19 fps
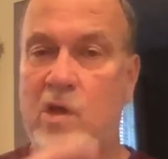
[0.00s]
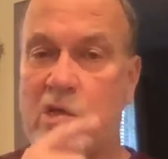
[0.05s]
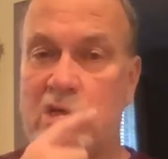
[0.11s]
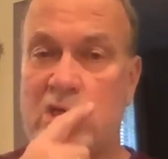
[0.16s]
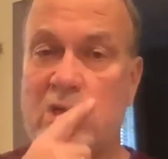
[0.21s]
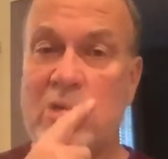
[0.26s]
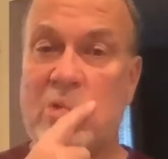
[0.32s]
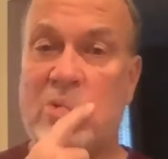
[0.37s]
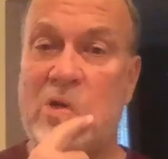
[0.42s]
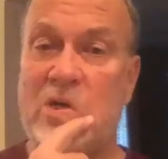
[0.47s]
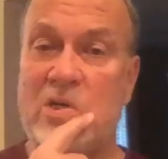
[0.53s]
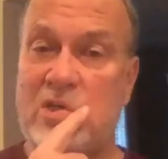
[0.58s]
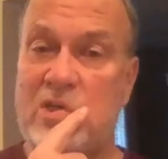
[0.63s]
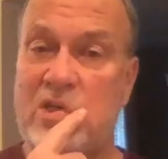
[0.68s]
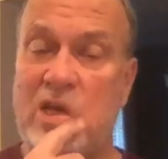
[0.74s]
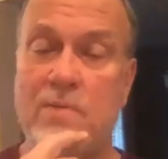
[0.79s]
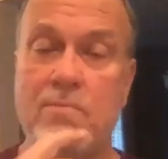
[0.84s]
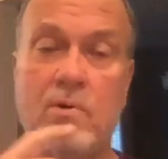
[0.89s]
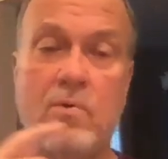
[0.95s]
so
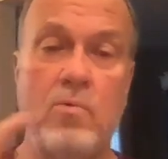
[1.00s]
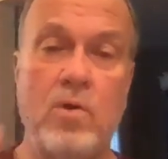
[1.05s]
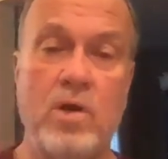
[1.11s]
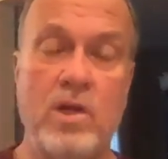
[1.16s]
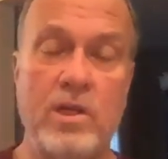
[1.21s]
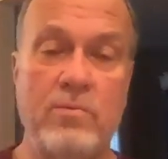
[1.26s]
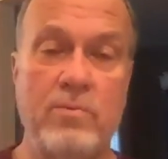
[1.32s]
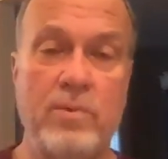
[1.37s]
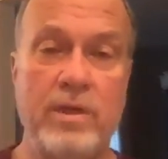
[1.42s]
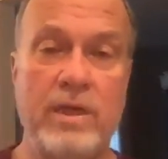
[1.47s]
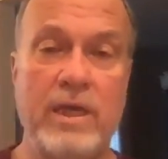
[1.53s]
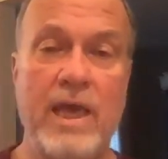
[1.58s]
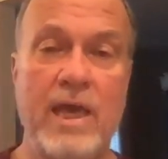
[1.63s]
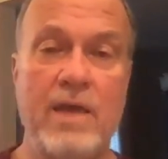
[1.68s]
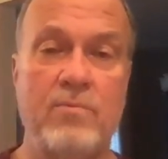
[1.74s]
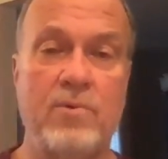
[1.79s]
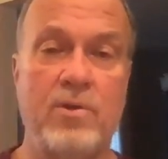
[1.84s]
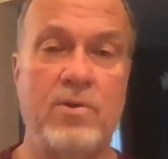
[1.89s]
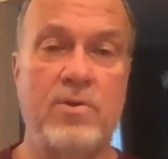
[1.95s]
question number one that we
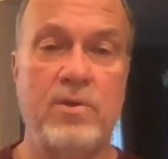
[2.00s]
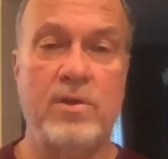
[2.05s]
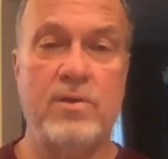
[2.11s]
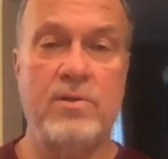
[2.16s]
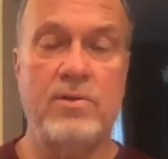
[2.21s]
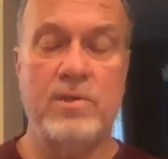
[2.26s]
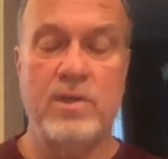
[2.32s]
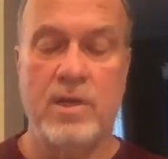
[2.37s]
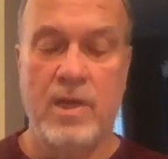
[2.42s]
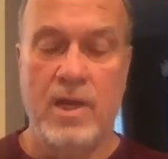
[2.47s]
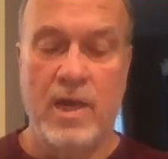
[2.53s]
began with is